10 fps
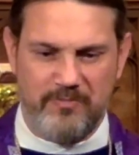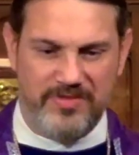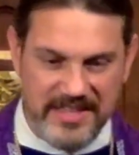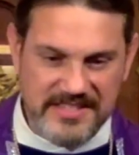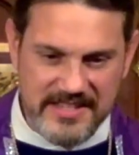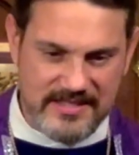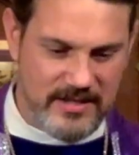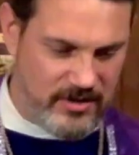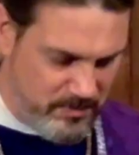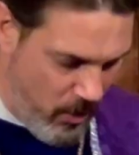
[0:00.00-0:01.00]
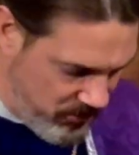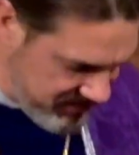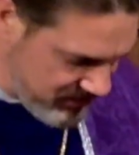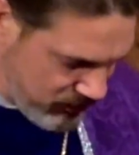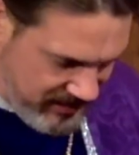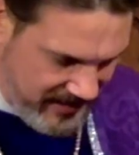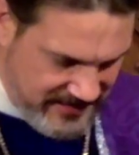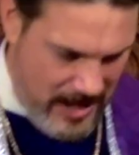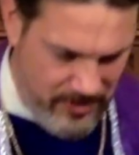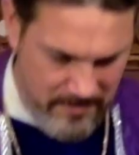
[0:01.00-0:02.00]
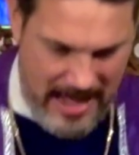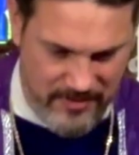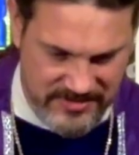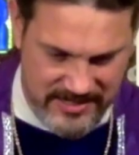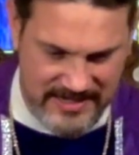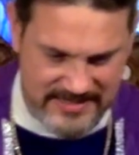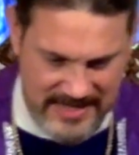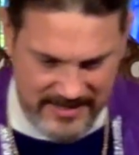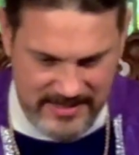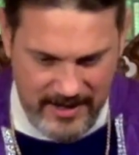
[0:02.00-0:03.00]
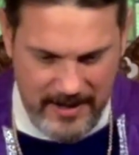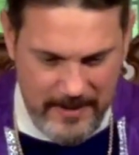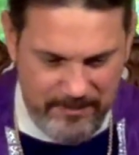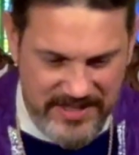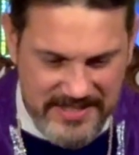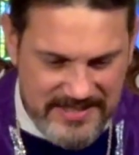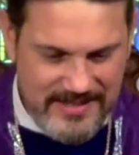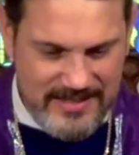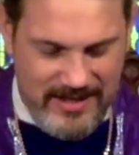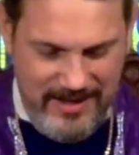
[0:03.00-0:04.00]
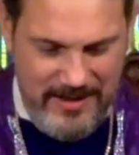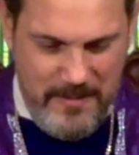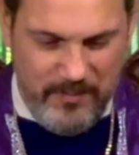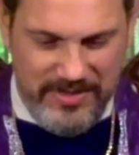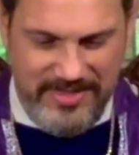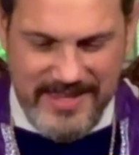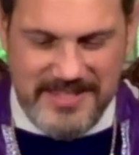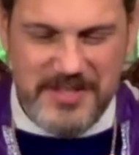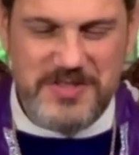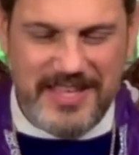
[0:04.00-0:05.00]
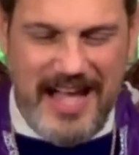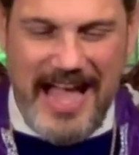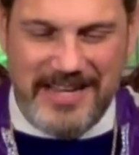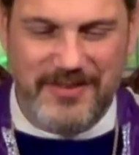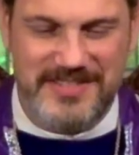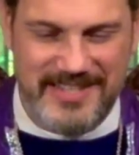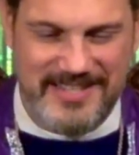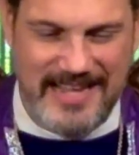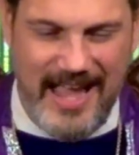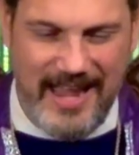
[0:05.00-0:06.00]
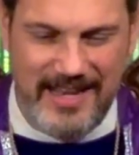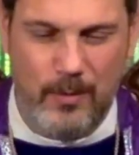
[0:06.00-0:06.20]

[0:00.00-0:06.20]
This is Moses looking down the mountain. He says, this is the kind of society